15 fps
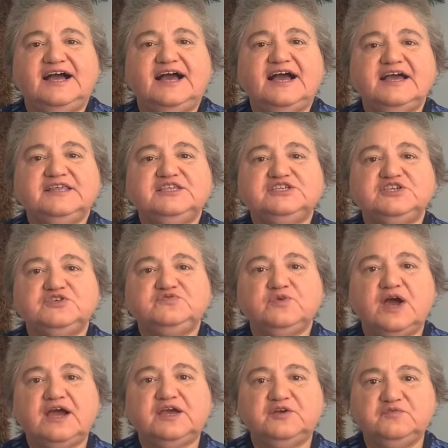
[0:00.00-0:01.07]
Hi, this is
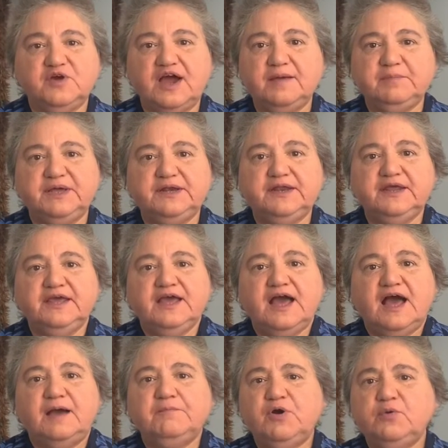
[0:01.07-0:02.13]
Rockin' Robin.
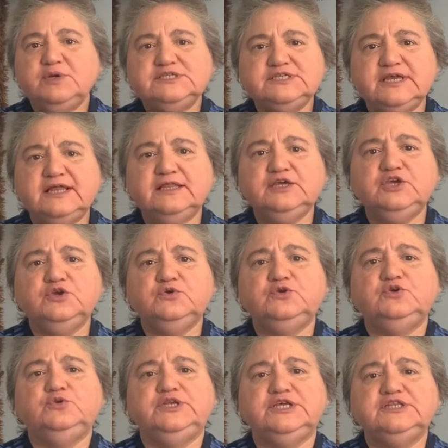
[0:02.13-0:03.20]
I'm always telling you
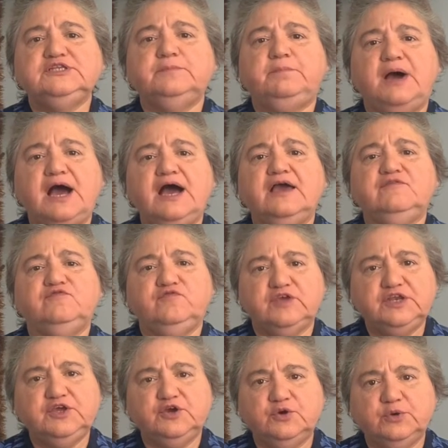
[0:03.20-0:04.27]
you need to buy
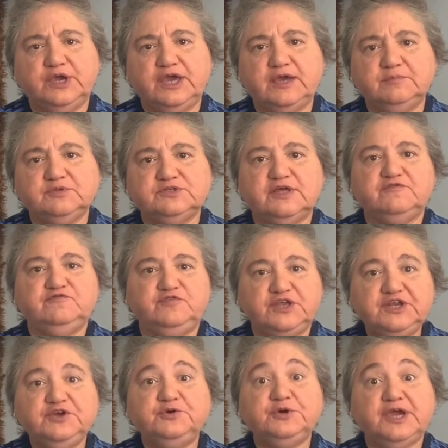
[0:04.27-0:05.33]
video games, that
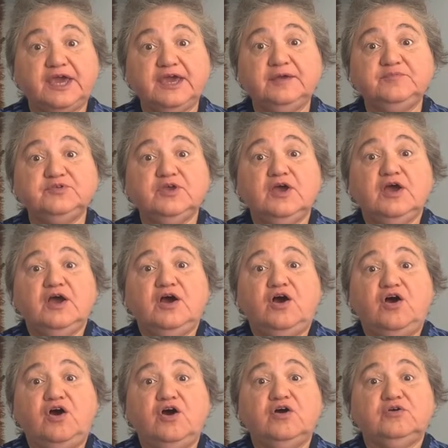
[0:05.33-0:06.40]
video games
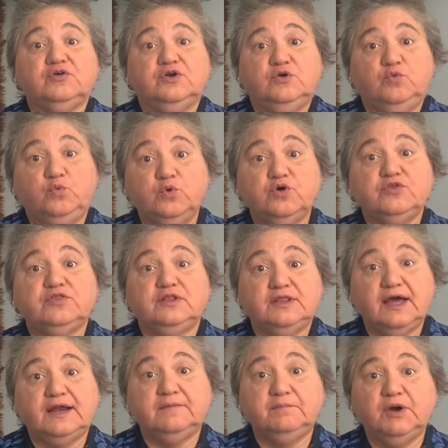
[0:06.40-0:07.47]
are worth a
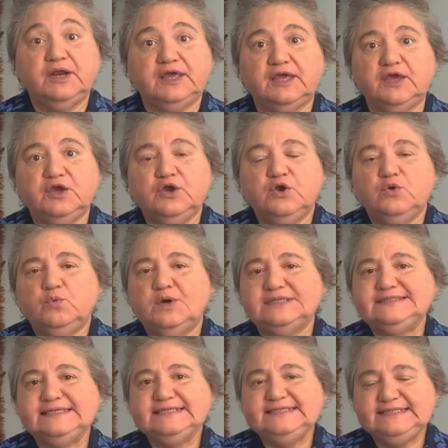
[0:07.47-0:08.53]
lot of money. Well,
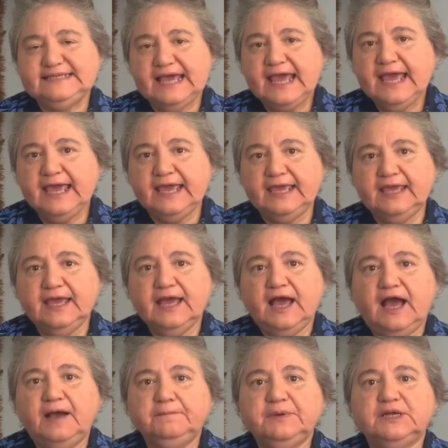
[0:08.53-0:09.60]
today
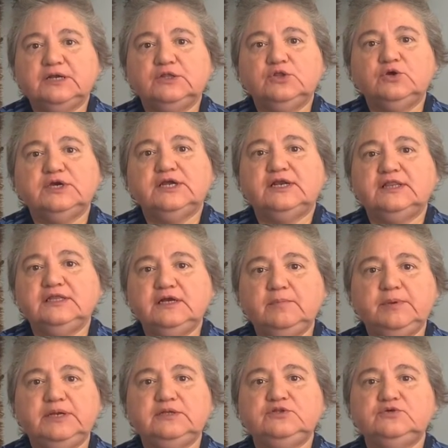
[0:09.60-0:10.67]
I'm gonna look at a little
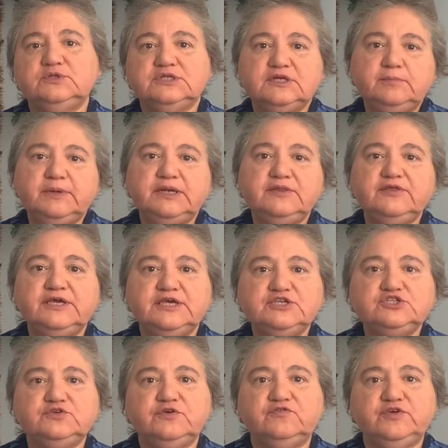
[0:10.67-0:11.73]
bit, do a little bit of the
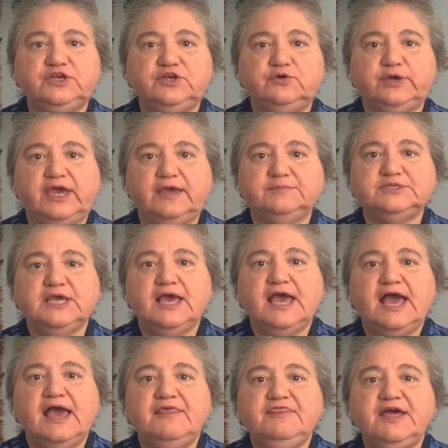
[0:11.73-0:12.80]
history of video games,
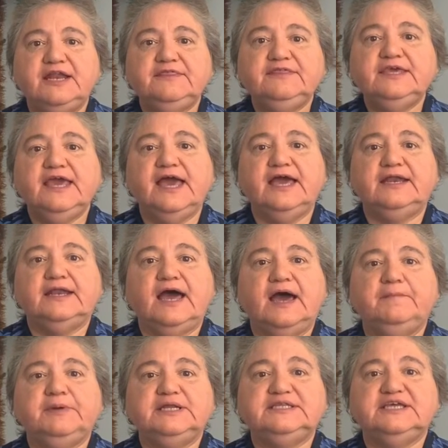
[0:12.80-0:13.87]
and then at the end,
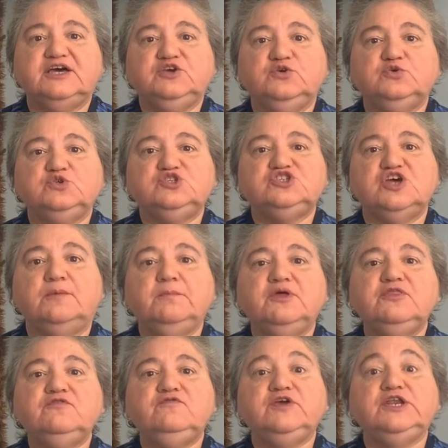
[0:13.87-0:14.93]
I'm gonna tell you some of
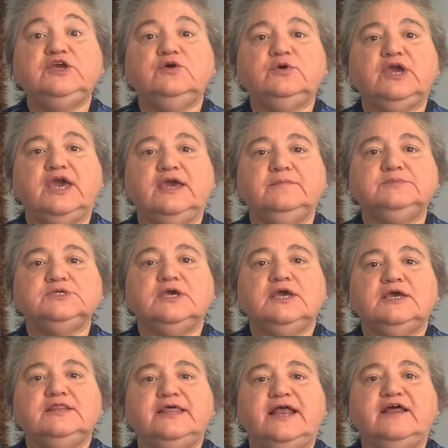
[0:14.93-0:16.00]
the video games
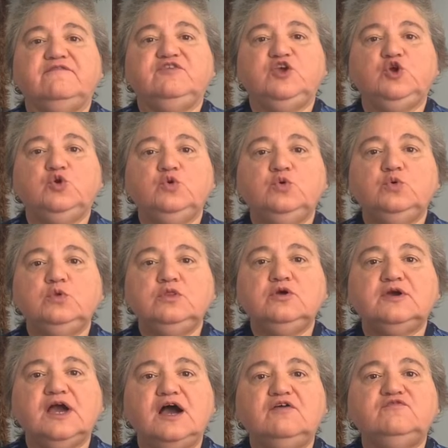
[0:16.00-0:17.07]
that if you
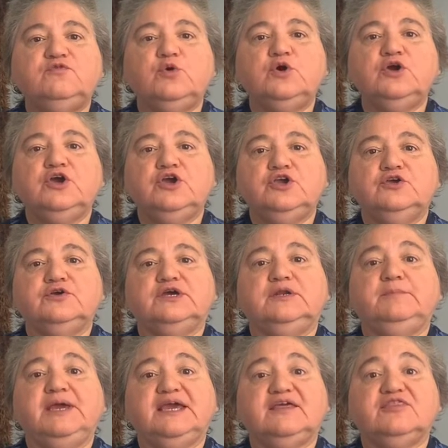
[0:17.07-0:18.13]
look out for, you're gonna
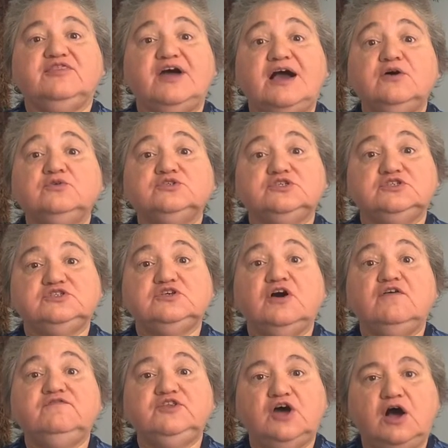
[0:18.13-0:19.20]
make thousands
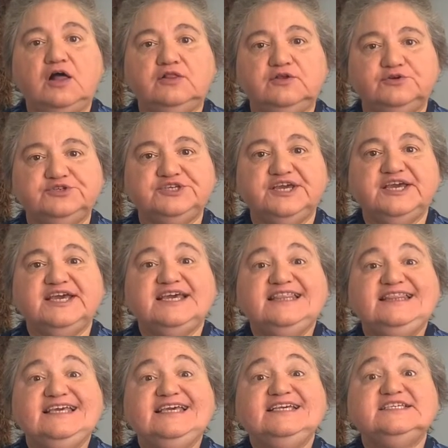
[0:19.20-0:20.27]
of dollars.
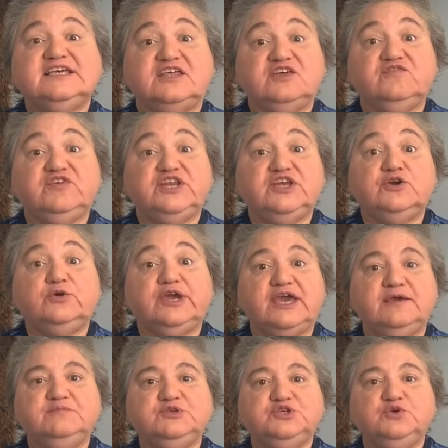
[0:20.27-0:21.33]
These are the video
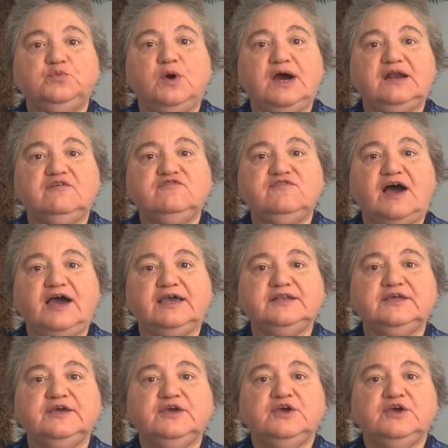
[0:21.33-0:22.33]
games you wanna find.